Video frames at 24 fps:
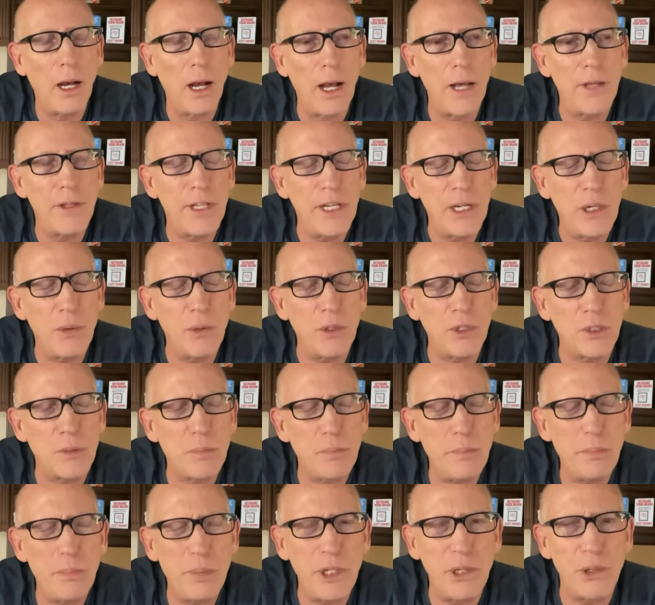think it was
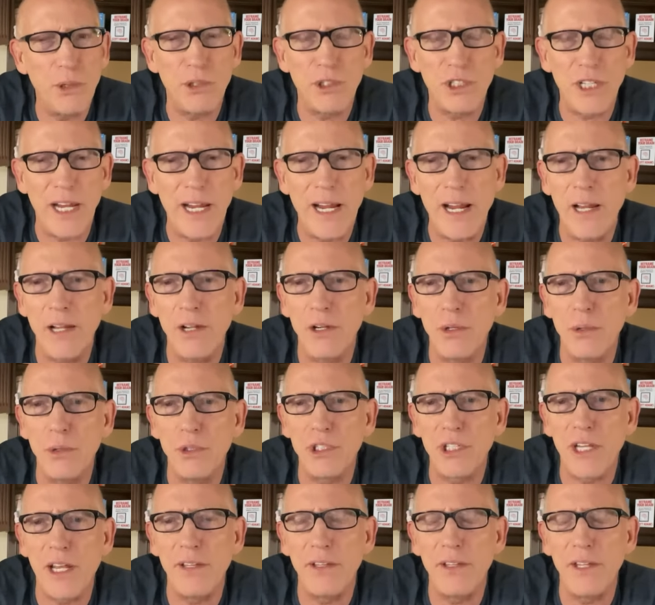Peter Zayan who
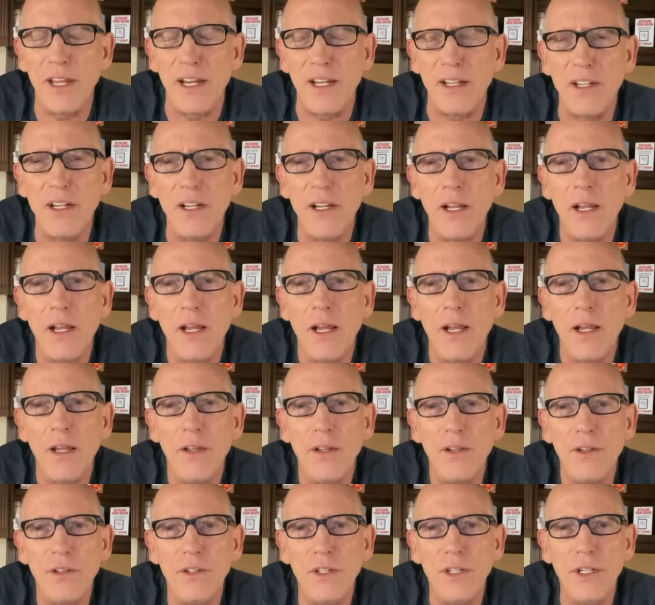said that
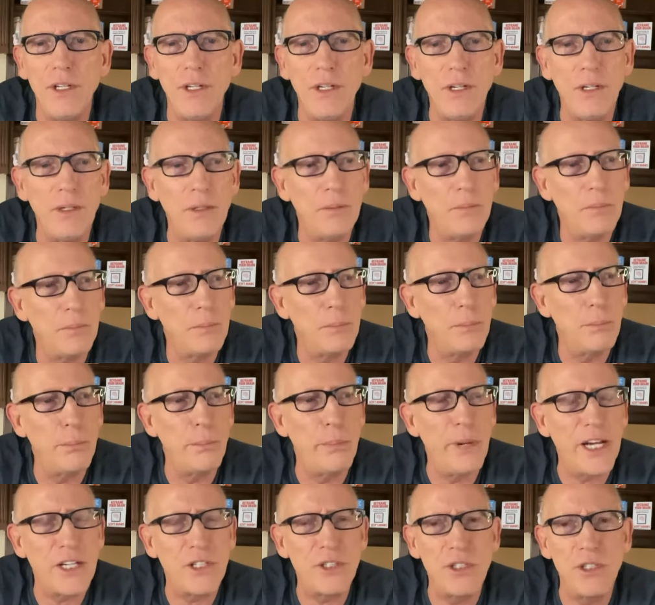the
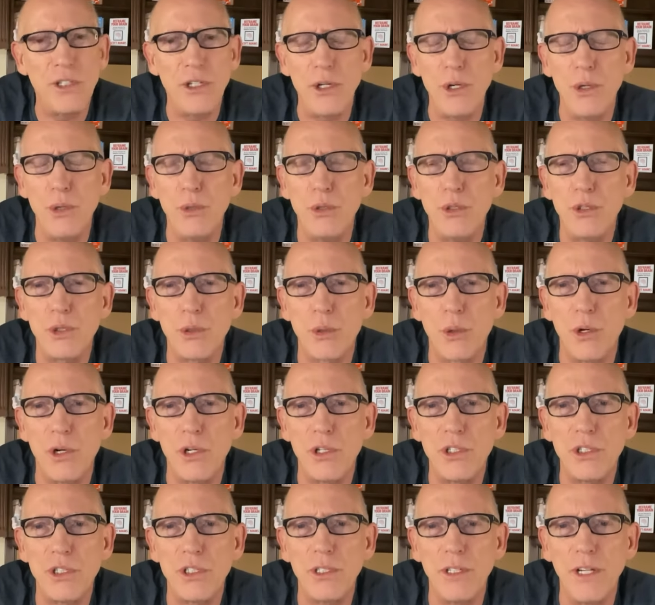best news
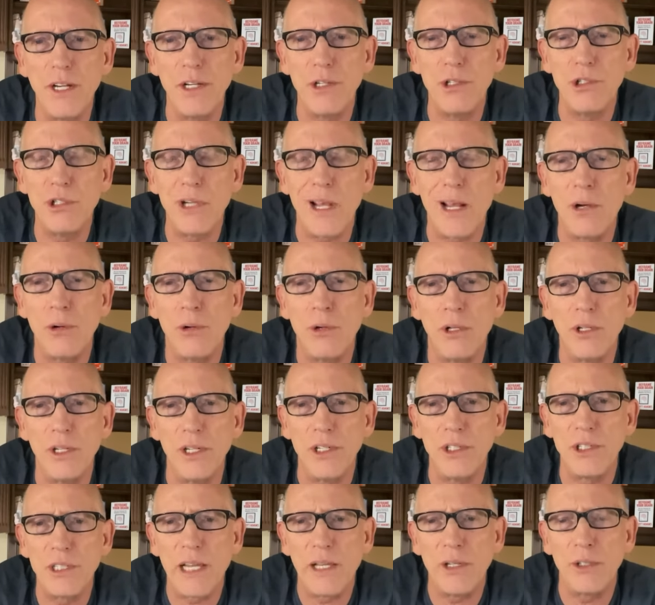source in general
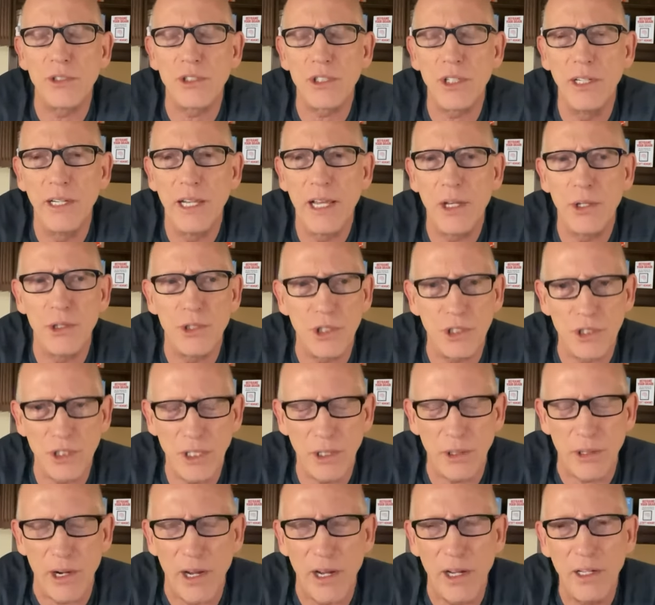is Al
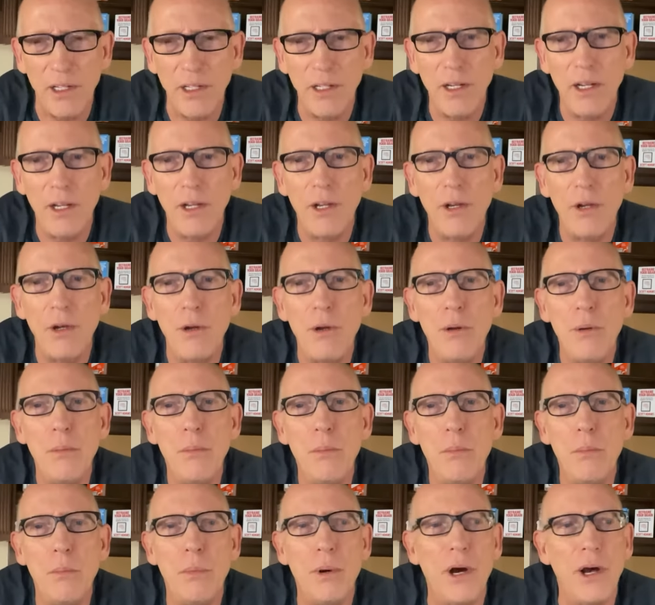Jazeera,
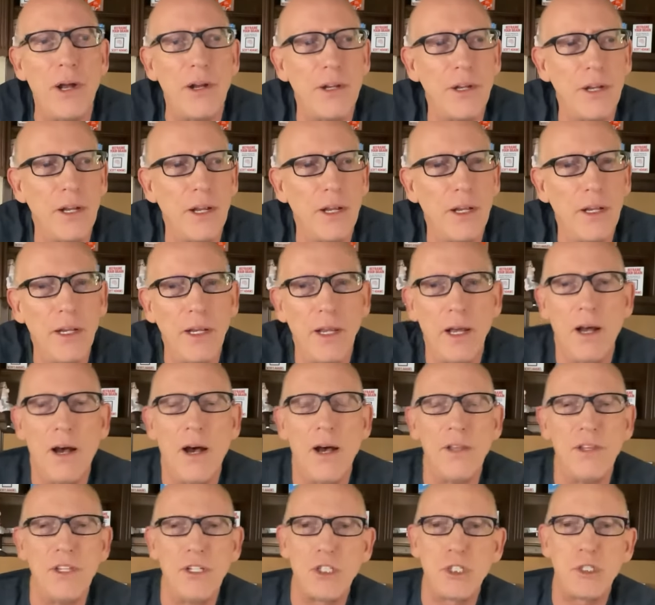but
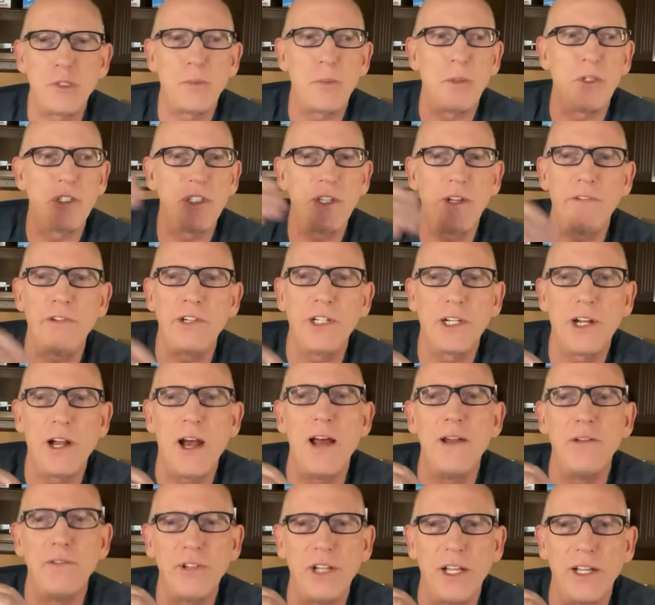on this specific
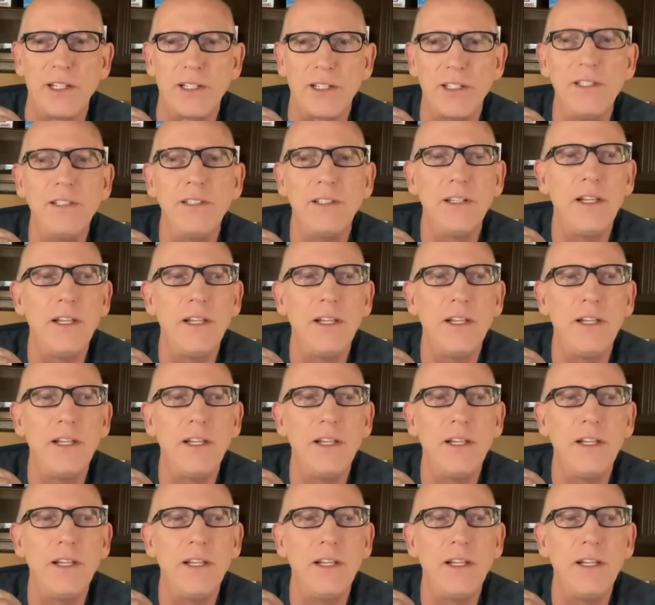conflict,